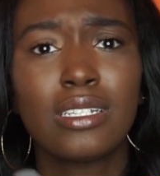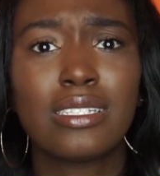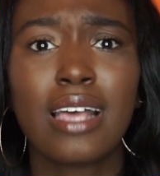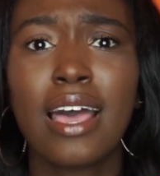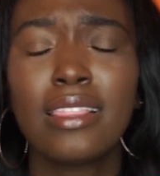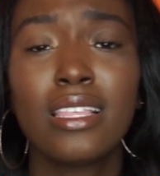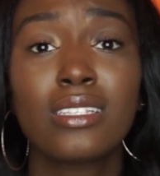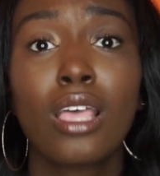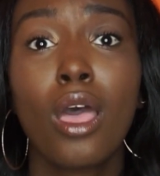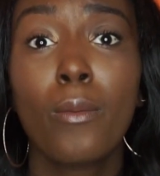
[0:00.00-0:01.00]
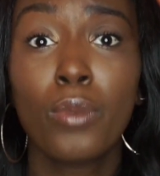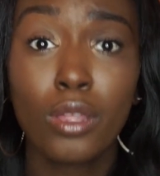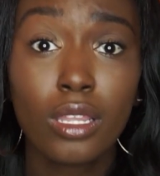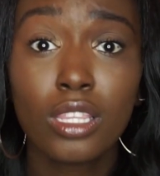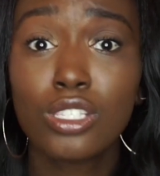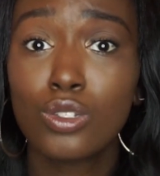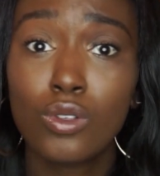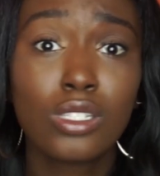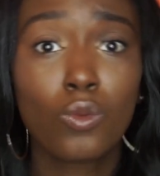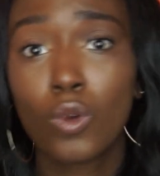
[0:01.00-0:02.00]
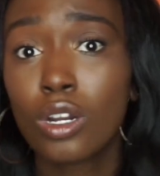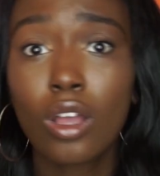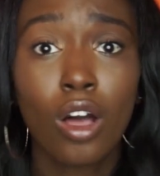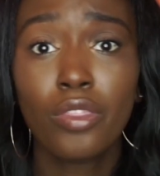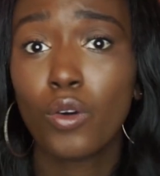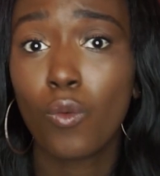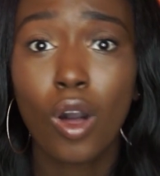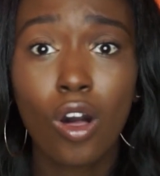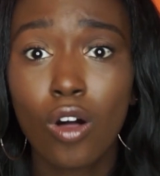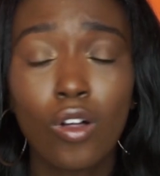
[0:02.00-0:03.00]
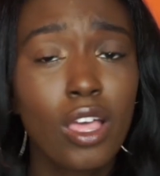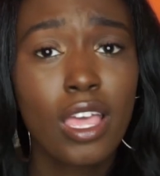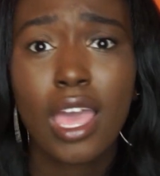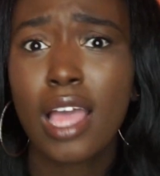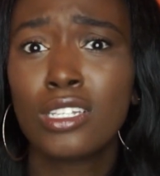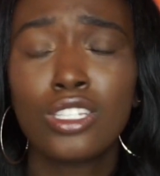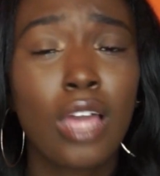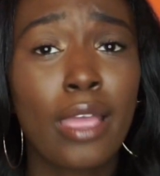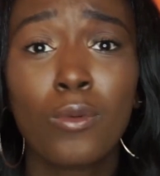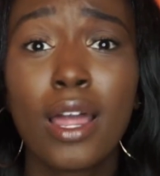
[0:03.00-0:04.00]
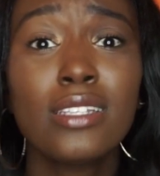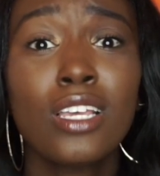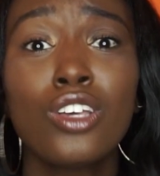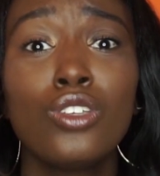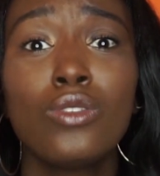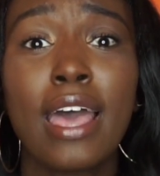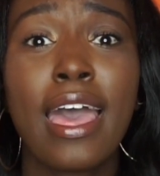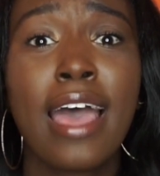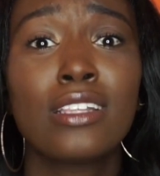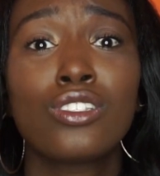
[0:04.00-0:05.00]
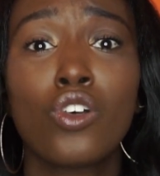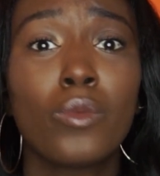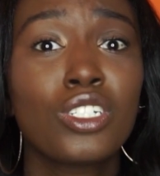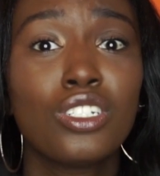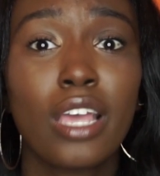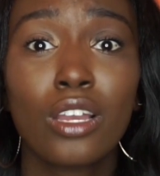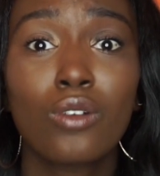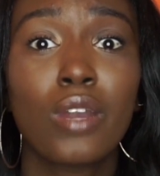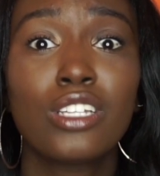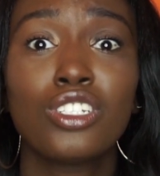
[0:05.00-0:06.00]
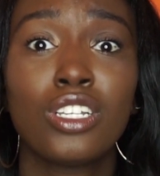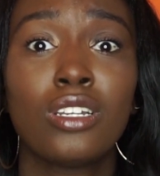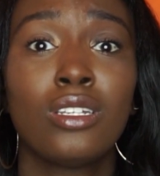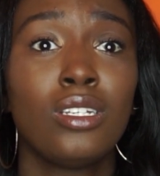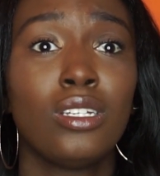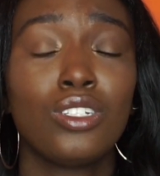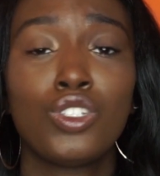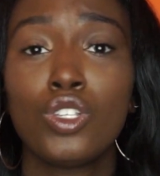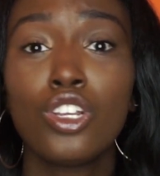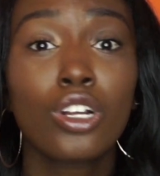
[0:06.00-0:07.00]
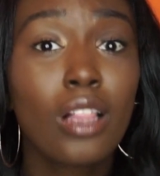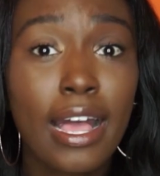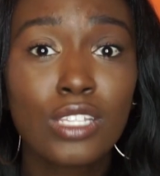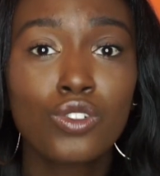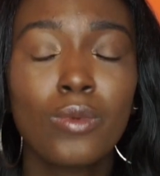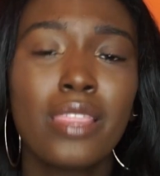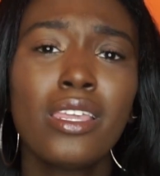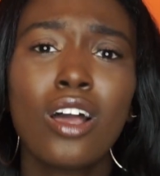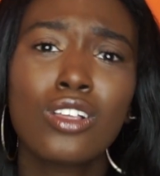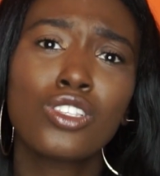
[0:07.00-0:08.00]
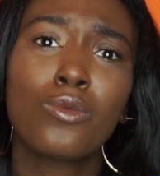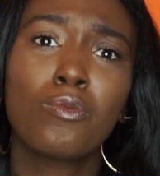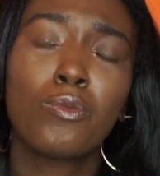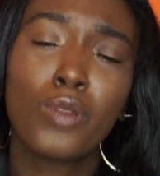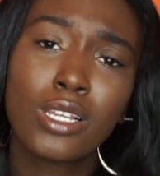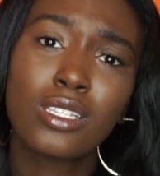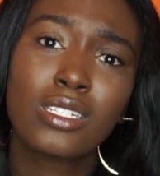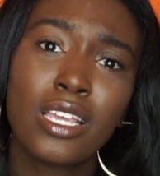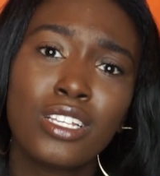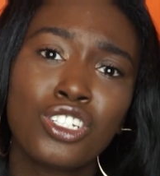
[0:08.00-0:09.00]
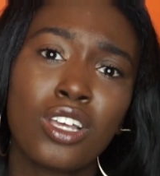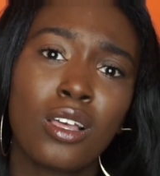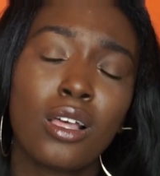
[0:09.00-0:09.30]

design this. Put the students' work on the wall. Like, when I tell you, that adds so much decoration to your classroom, and then it also brings a sense